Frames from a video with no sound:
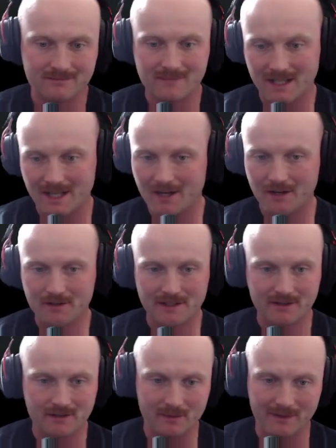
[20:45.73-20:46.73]
Health,
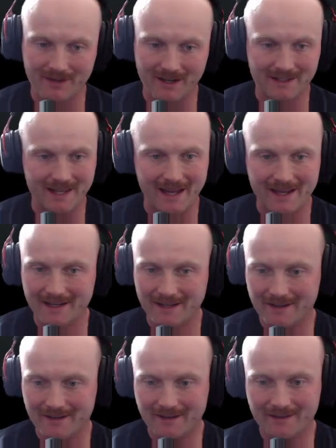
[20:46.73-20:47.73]
we've got that
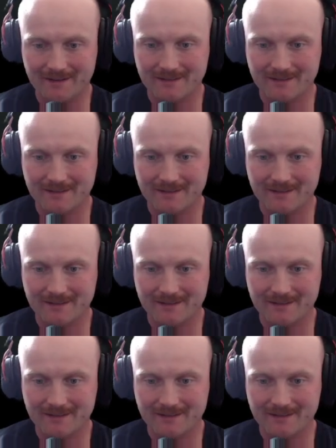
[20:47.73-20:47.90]
here.